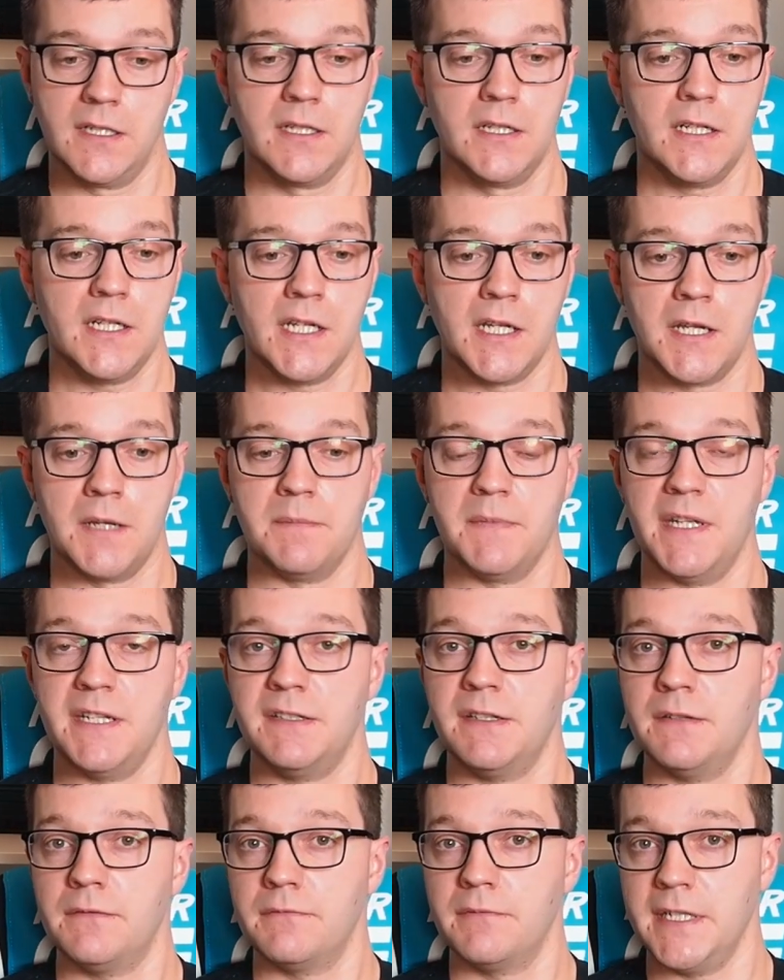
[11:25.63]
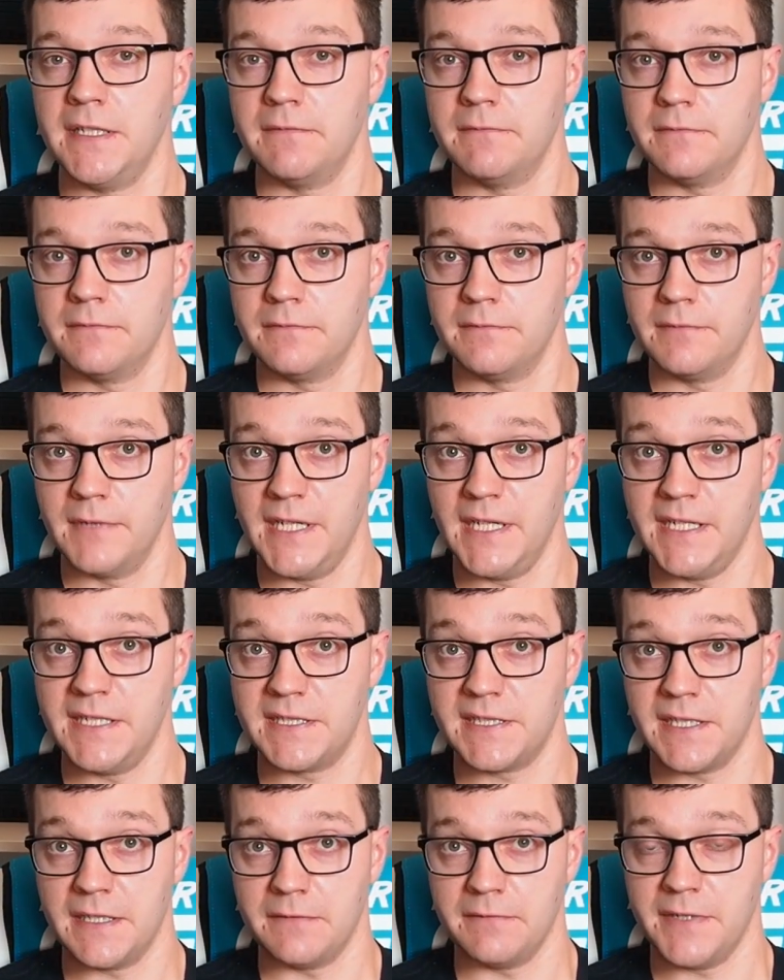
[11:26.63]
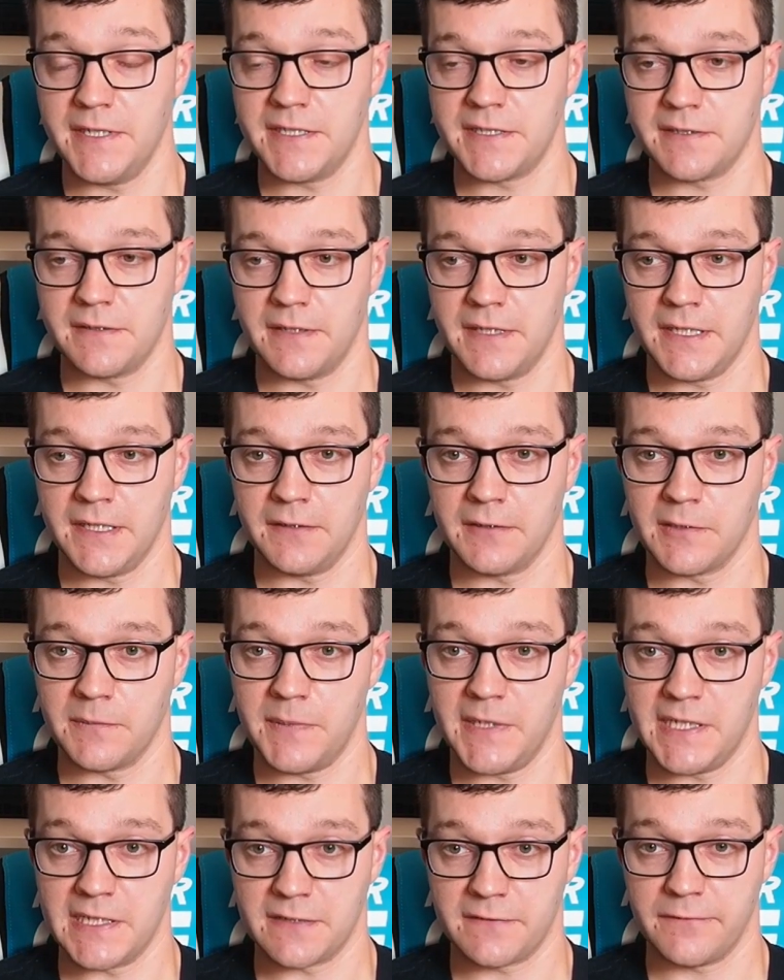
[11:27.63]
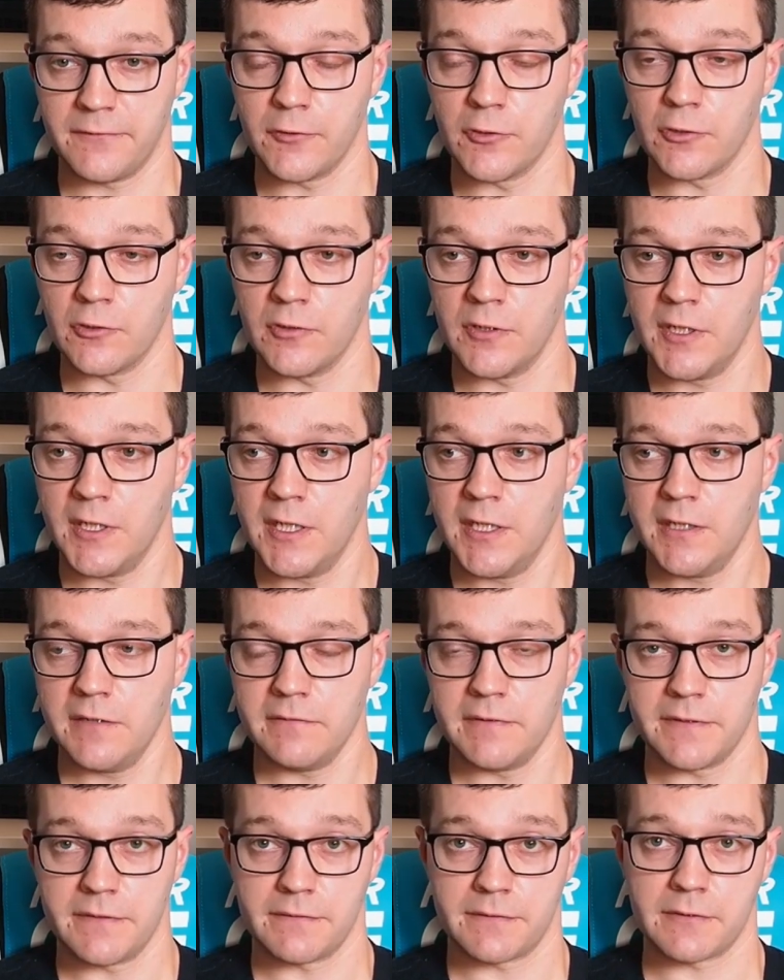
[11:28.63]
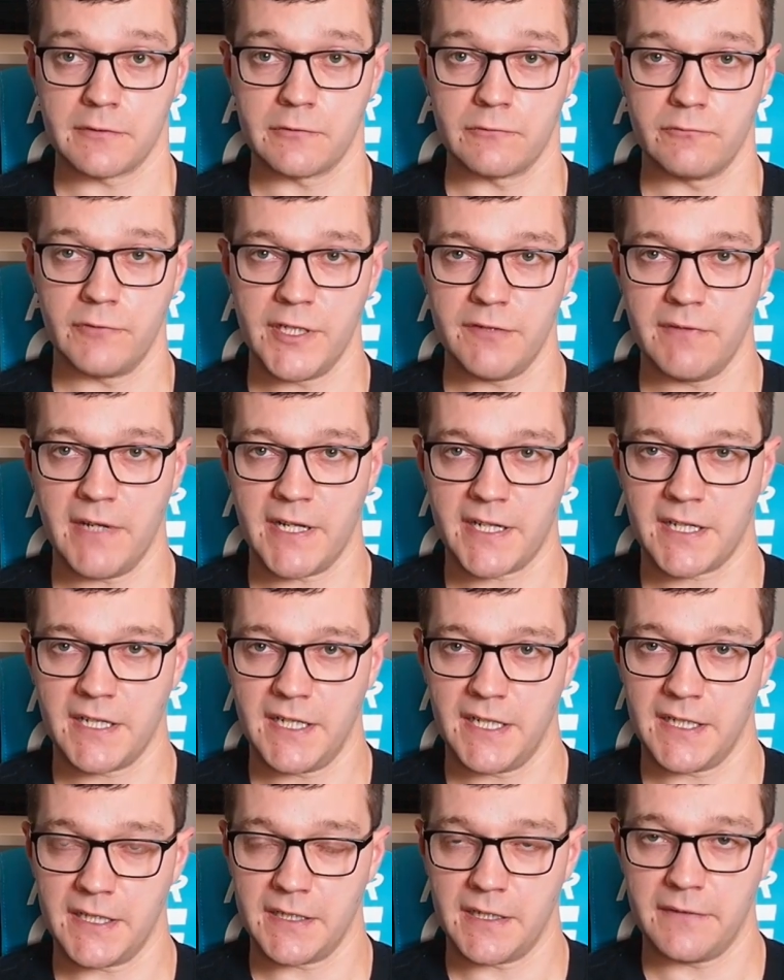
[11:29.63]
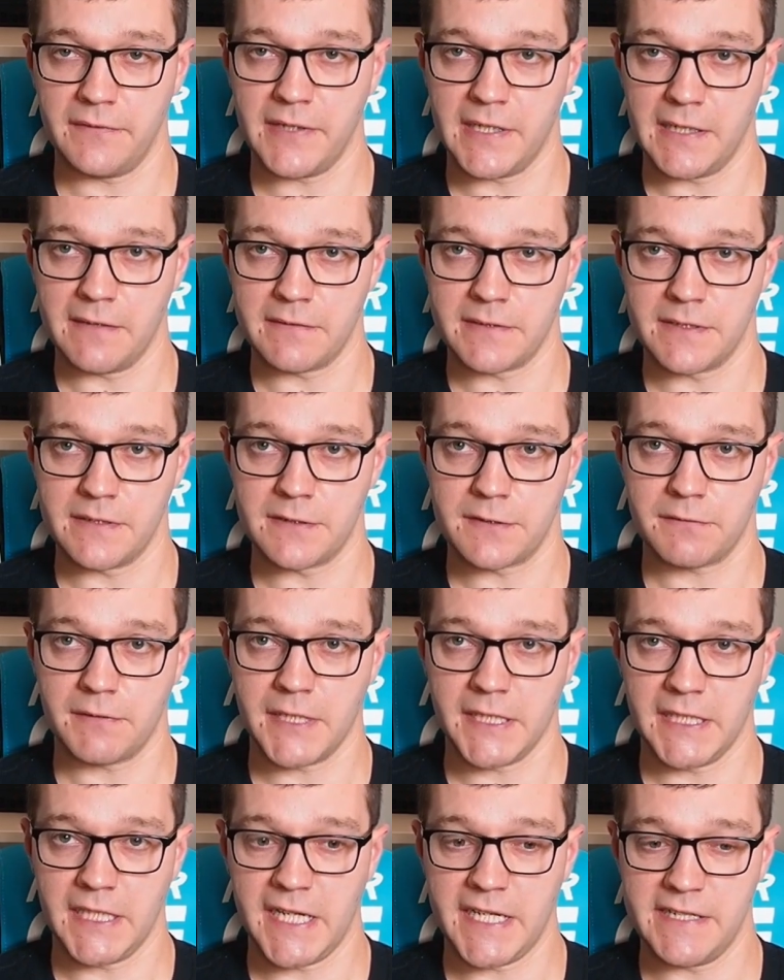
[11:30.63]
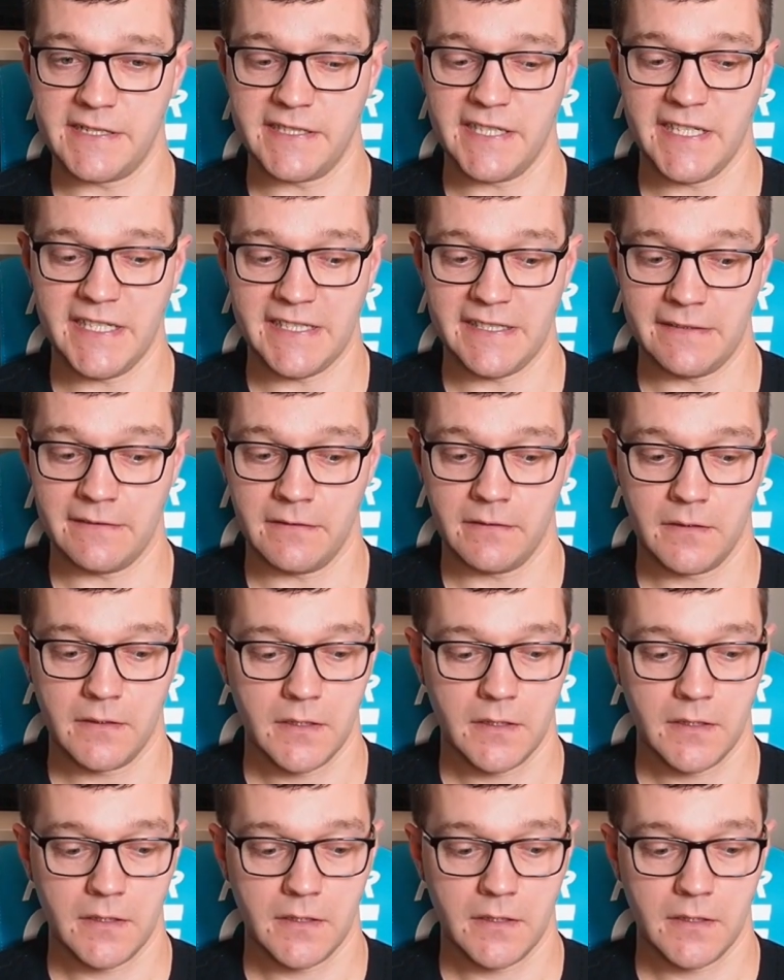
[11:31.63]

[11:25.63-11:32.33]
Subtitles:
They did release it recently on PS4, which was called Re-Reckoning. I think that was in 2018.